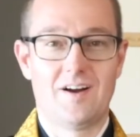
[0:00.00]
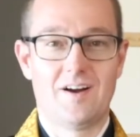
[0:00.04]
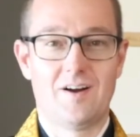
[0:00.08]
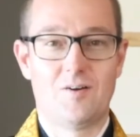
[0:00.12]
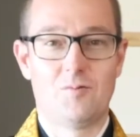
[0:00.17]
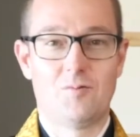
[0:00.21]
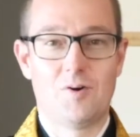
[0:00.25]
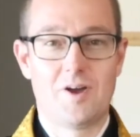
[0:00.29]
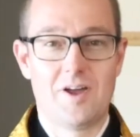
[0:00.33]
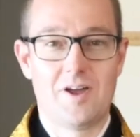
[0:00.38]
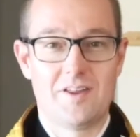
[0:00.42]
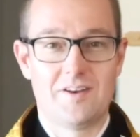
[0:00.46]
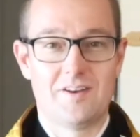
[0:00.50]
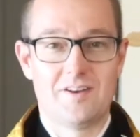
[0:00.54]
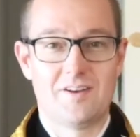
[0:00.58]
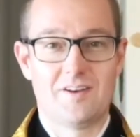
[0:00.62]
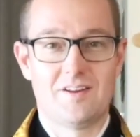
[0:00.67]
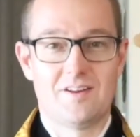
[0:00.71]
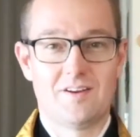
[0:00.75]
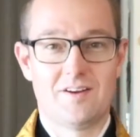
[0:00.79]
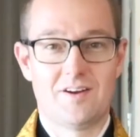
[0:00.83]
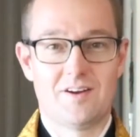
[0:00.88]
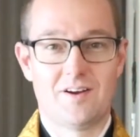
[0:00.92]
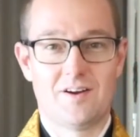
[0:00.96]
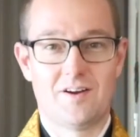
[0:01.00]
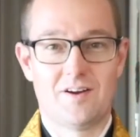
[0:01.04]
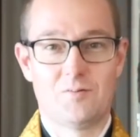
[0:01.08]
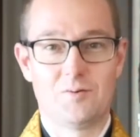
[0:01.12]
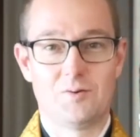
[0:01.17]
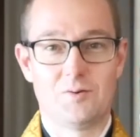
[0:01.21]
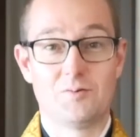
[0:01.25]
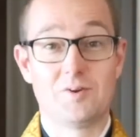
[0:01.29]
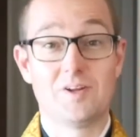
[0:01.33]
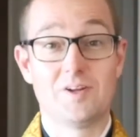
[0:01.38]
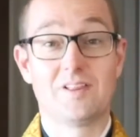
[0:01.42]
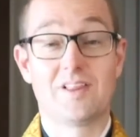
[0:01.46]
when
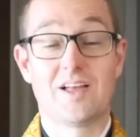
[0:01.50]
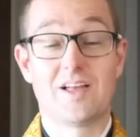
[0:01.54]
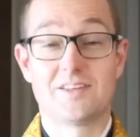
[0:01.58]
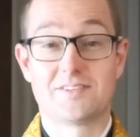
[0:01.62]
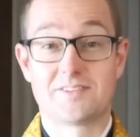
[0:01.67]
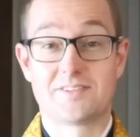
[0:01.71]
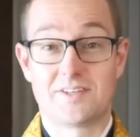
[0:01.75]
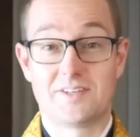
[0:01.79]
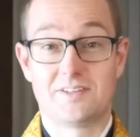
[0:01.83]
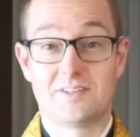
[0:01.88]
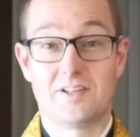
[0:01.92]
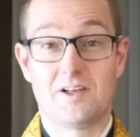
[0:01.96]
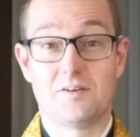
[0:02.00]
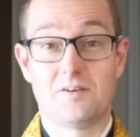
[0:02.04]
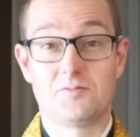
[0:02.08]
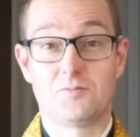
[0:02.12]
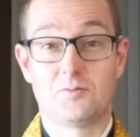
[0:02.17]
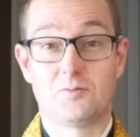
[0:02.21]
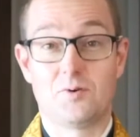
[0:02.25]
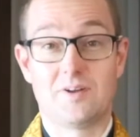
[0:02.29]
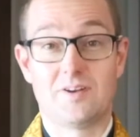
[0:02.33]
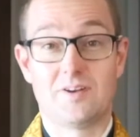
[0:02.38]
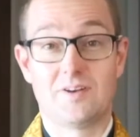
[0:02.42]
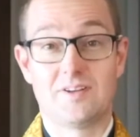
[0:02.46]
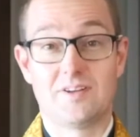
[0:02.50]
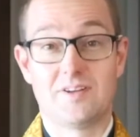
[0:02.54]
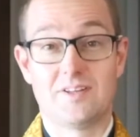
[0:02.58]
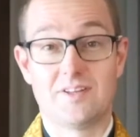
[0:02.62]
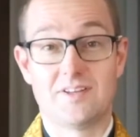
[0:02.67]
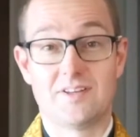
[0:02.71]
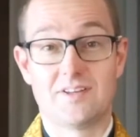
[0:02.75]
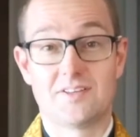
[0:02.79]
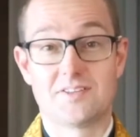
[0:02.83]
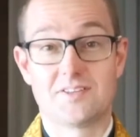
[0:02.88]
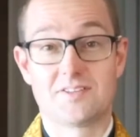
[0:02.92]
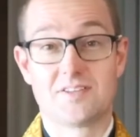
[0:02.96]
we realize that a loved one
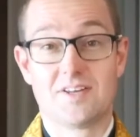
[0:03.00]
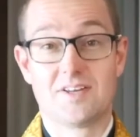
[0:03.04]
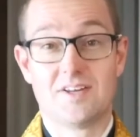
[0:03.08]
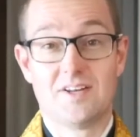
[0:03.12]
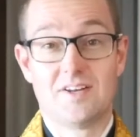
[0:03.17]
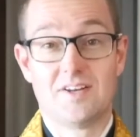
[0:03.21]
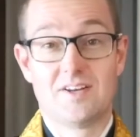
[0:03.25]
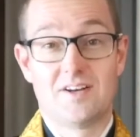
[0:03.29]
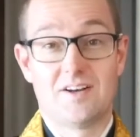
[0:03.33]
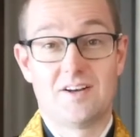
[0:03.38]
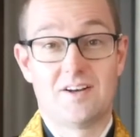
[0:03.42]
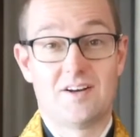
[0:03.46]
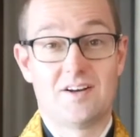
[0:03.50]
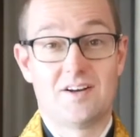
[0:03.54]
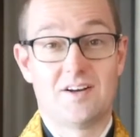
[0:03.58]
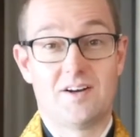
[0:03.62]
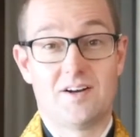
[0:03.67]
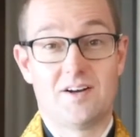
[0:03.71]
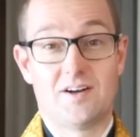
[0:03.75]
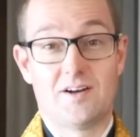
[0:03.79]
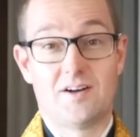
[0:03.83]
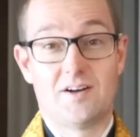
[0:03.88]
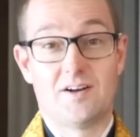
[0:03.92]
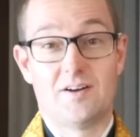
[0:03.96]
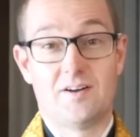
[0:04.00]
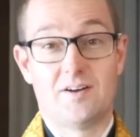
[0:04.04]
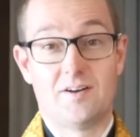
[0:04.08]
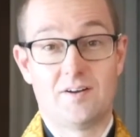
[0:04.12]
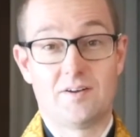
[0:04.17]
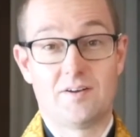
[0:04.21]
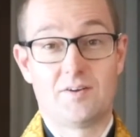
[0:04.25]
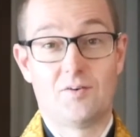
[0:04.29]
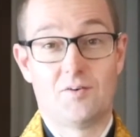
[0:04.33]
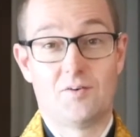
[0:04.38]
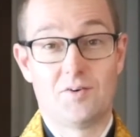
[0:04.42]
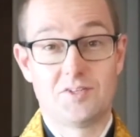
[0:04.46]
is
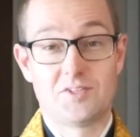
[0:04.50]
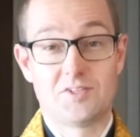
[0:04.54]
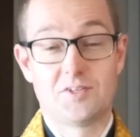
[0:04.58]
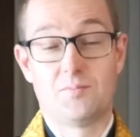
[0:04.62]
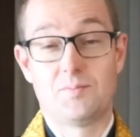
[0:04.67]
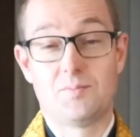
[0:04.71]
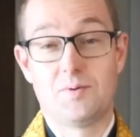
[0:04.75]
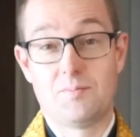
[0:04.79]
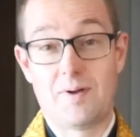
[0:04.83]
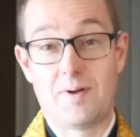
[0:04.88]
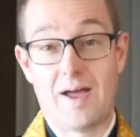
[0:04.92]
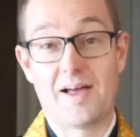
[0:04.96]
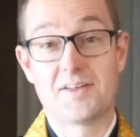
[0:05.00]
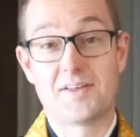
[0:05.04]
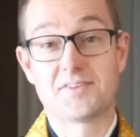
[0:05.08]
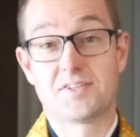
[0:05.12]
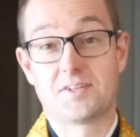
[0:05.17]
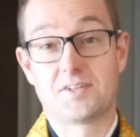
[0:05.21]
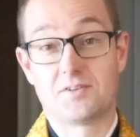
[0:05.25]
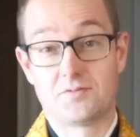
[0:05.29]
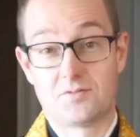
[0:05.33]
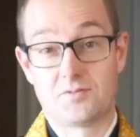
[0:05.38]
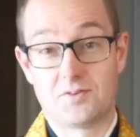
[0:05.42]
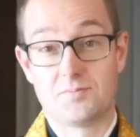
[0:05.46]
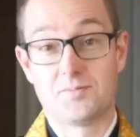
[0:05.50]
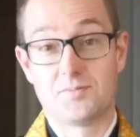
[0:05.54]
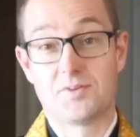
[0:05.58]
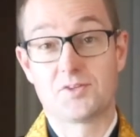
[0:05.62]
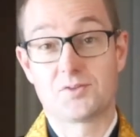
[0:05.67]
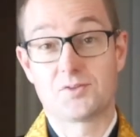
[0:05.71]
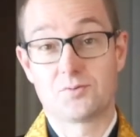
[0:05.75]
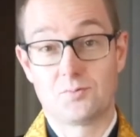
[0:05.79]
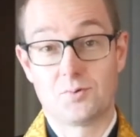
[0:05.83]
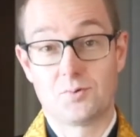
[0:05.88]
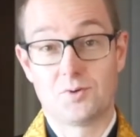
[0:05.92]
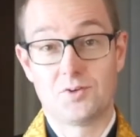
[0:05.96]
going to be passing from
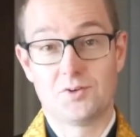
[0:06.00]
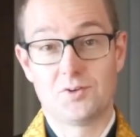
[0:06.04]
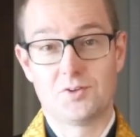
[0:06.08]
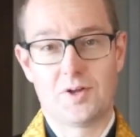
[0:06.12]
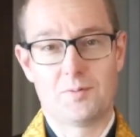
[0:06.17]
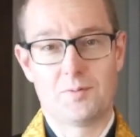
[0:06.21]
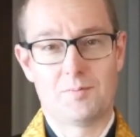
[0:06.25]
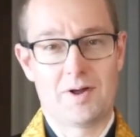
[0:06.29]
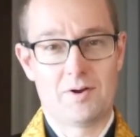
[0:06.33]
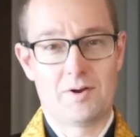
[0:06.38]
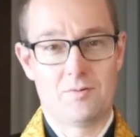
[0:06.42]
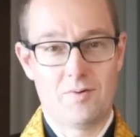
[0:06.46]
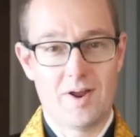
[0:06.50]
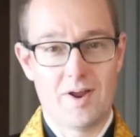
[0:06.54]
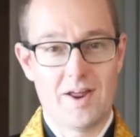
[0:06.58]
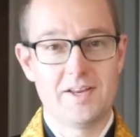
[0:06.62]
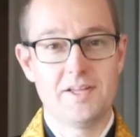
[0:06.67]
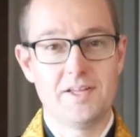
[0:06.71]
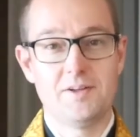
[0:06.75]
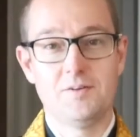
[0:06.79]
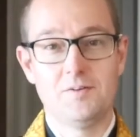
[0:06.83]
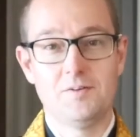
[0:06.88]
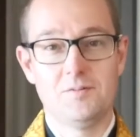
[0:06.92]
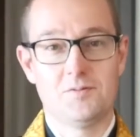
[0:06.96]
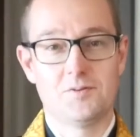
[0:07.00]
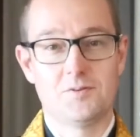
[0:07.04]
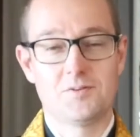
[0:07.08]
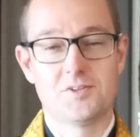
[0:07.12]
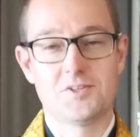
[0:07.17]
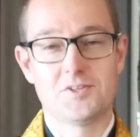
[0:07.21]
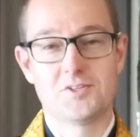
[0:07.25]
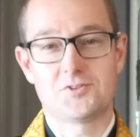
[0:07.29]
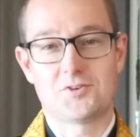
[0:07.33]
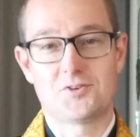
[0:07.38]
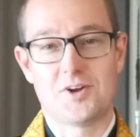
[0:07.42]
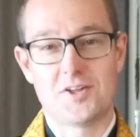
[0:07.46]
this world. Am I ready for
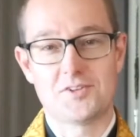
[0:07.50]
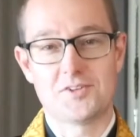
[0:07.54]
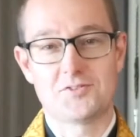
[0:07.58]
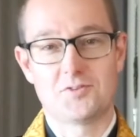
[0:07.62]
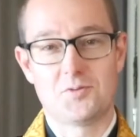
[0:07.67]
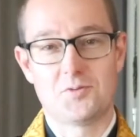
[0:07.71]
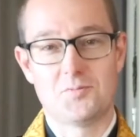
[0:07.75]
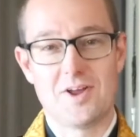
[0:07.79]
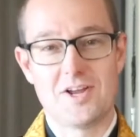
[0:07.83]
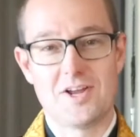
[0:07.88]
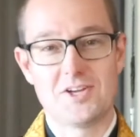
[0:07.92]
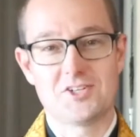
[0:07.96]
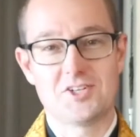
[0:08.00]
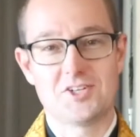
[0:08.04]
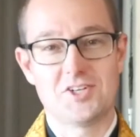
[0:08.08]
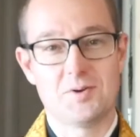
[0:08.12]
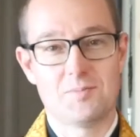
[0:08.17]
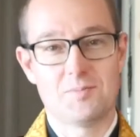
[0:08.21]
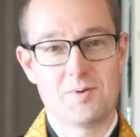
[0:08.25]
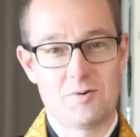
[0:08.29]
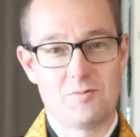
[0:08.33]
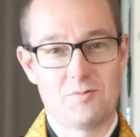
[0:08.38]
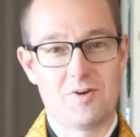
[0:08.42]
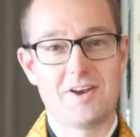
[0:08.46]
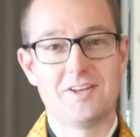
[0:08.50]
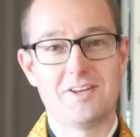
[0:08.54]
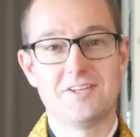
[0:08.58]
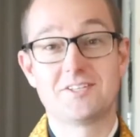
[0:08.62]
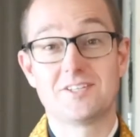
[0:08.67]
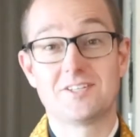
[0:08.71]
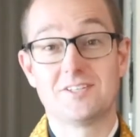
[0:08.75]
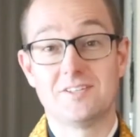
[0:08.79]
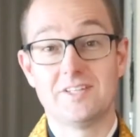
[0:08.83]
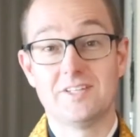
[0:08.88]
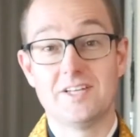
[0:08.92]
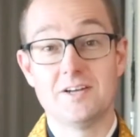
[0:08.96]
this transformation? Am I ready
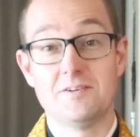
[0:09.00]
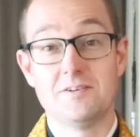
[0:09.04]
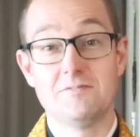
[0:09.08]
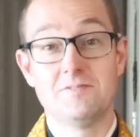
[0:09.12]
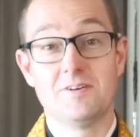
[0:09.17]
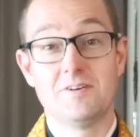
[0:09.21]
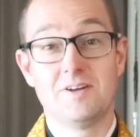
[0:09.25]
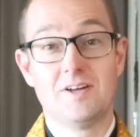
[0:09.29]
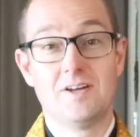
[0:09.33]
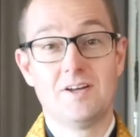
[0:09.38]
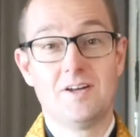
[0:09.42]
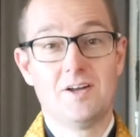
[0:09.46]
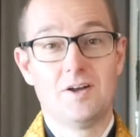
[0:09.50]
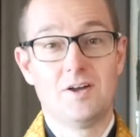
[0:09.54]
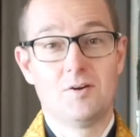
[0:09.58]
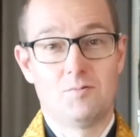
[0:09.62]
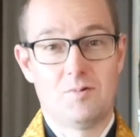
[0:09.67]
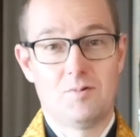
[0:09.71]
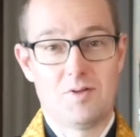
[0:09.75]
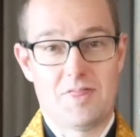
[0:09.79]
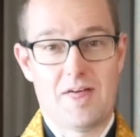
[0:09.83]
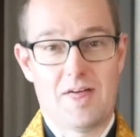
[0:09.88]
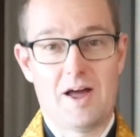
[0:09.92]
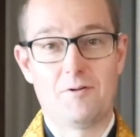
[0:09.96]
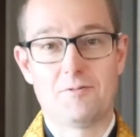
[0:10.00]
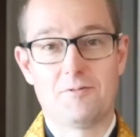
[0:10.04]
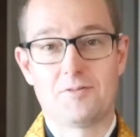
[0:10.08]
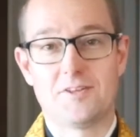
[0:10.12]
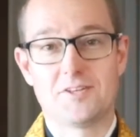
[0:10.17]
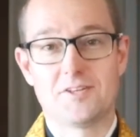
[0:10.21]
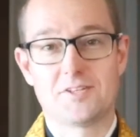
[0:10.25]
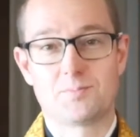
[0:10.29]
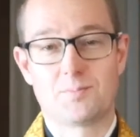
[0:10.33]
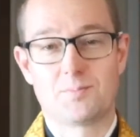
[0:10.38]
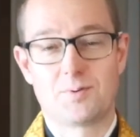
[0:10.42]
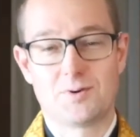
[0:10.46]
to live without
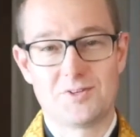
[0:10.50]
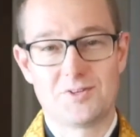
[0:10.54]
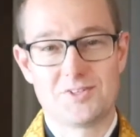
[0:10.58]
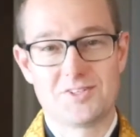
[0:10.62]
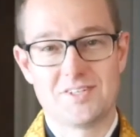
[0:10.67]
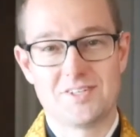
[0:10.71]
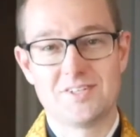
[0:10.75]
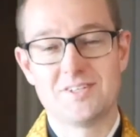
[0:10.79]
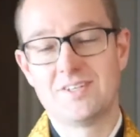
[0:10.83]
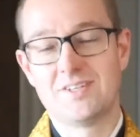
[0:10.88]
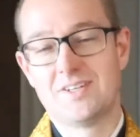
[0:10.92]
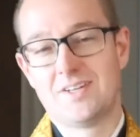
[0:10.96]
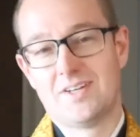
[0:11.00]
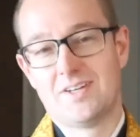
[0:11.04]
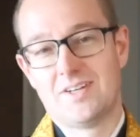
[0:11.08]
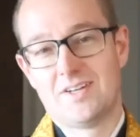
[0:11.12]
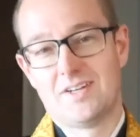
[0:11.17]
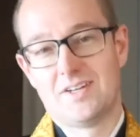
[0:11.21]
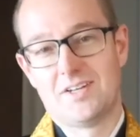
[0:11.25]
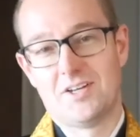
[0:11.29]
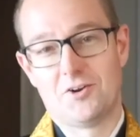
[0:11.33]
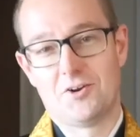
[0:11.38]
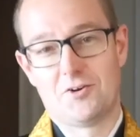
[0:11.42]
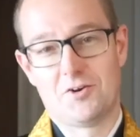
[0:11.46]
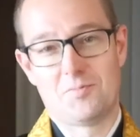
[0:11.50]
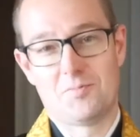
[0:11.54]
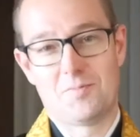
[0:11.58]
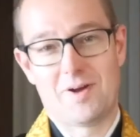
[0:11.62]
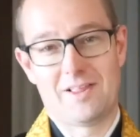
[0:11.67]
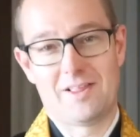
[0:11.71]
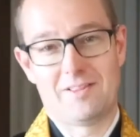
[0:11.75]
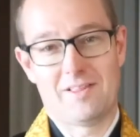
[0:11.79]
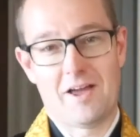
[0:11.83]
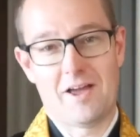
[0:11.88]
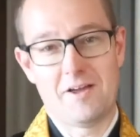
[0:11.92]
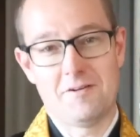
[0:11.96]
this person here in
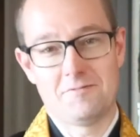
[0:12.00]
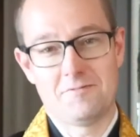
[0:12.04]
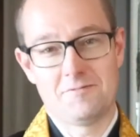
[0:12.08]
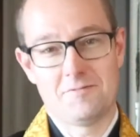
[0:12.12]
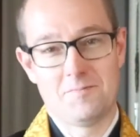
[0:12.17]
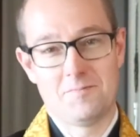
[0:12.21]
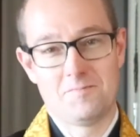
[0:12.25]
my life?